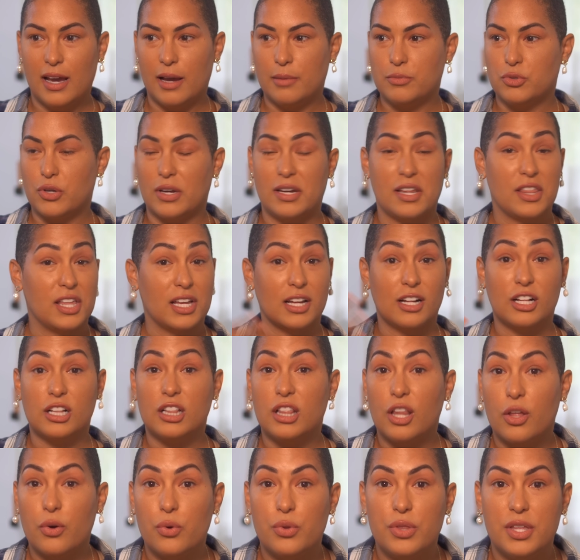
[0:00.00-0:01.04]
I'm trying to think
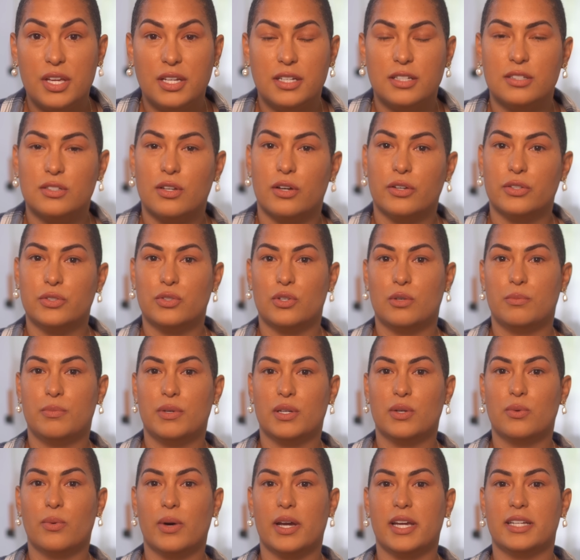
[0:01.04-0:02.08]
clothing is also a
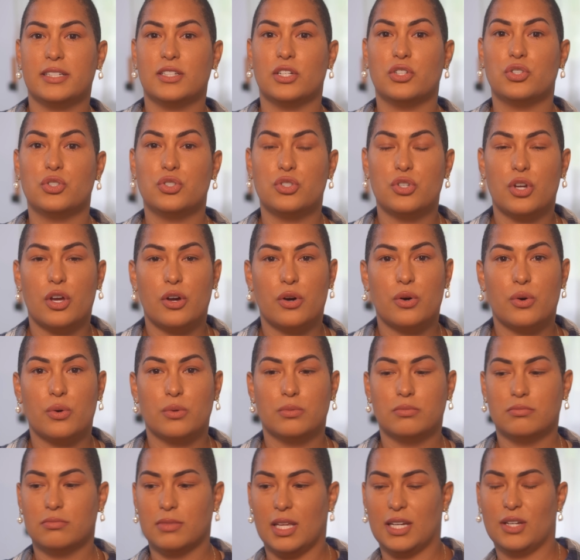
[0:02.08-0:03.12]
big way to show
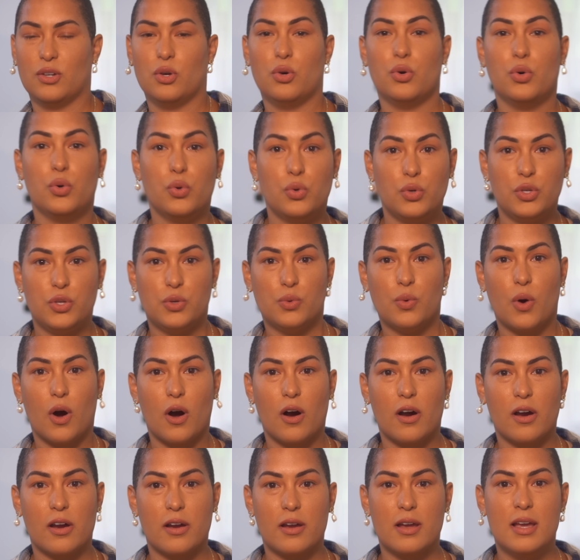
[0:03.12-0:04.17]
like who you
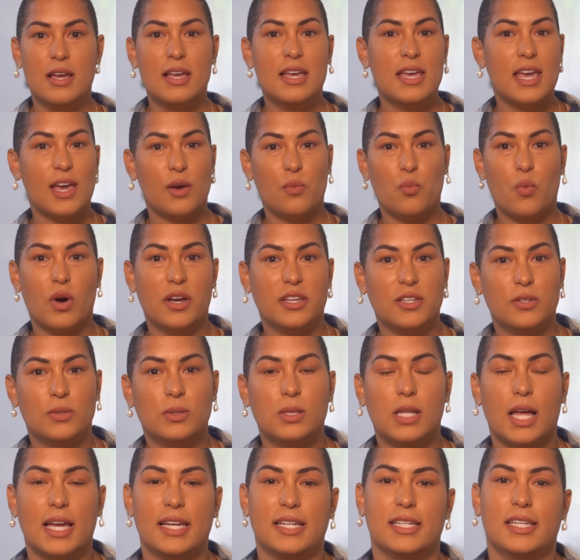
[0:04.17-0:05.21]
are and what you
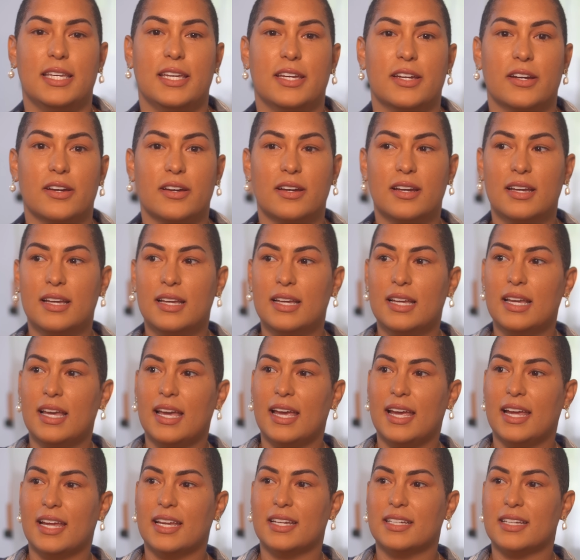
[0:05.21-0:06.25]
like here.
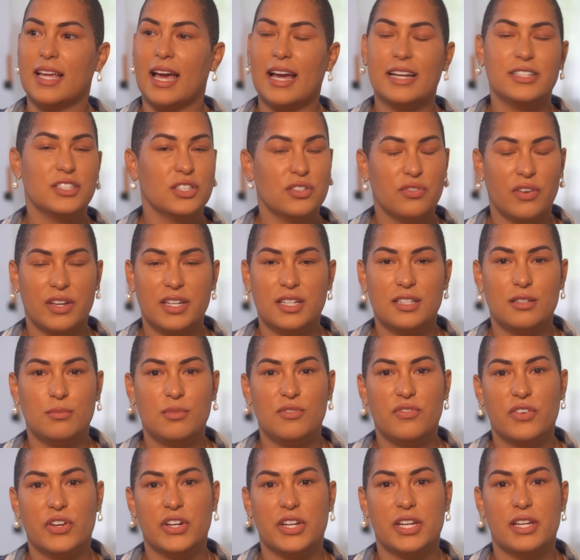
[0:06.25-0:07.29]
And I just find it to
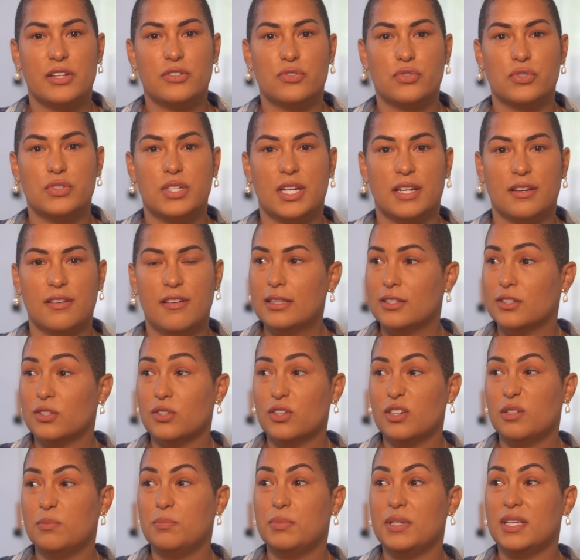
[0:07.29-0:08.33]
be very interesting. This
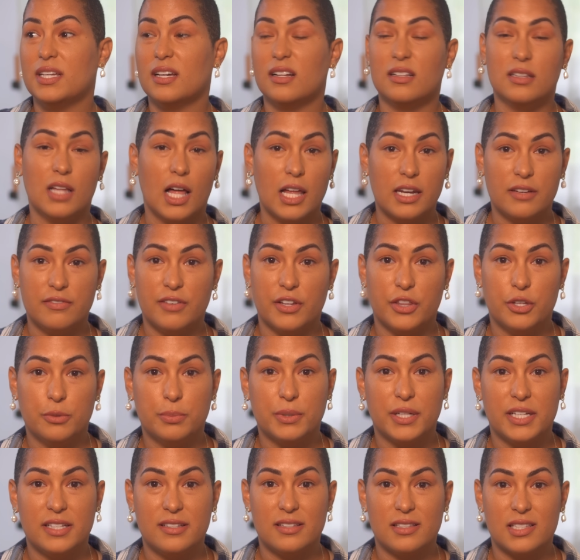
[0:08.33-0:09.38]
could be a lot of other
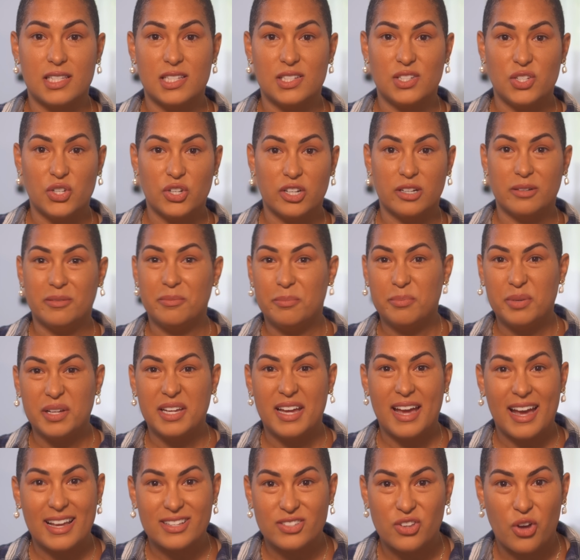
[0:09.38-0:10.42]
places in Europe,
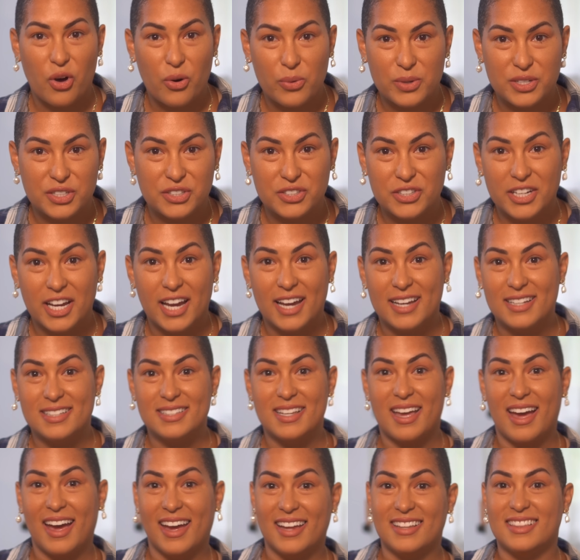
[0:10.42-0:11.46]
but as always, you
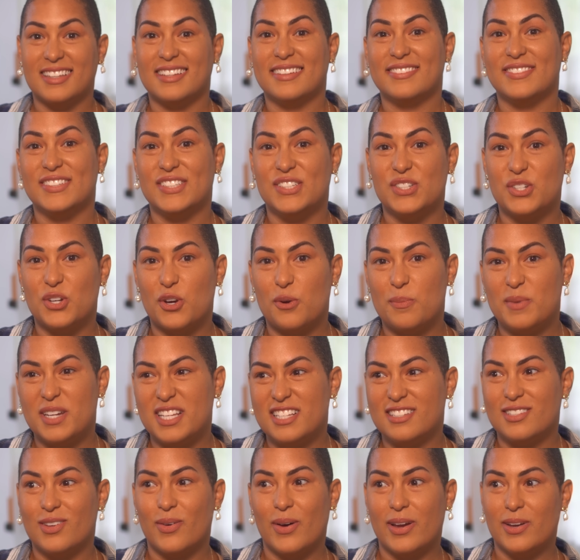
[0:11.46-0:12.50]
guys, I live in
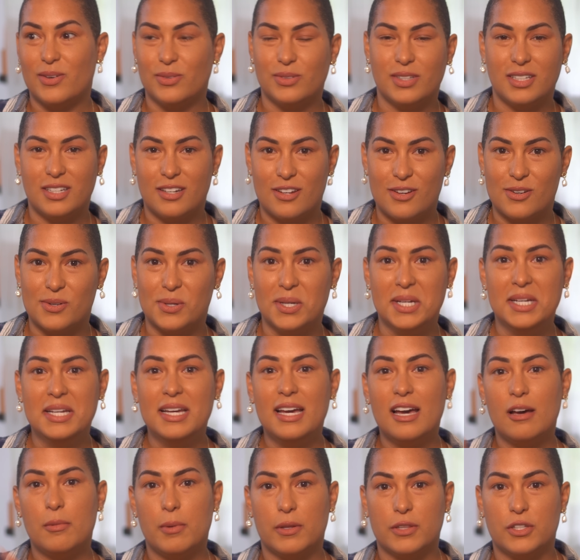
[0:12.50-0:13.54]
Germany, so I only know know
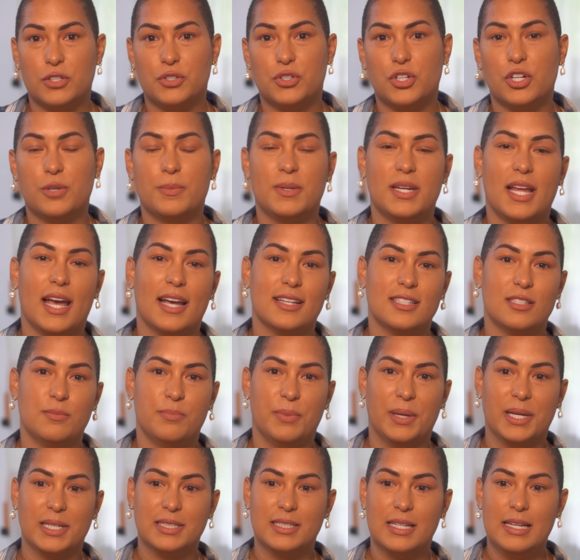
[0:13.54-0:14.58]
about the German
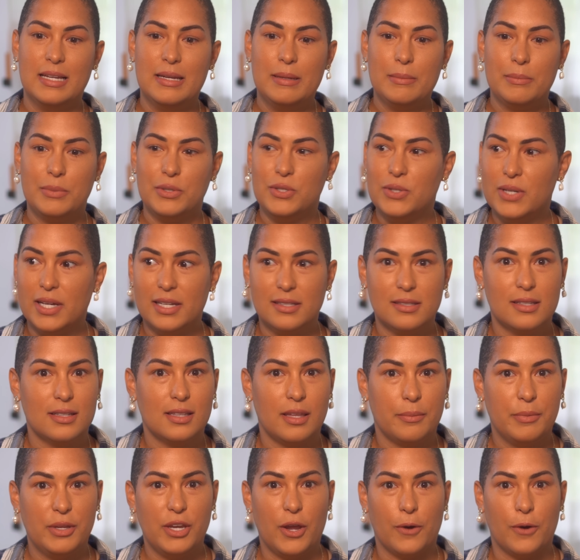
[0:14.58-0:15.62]
aspect, but you guys can let me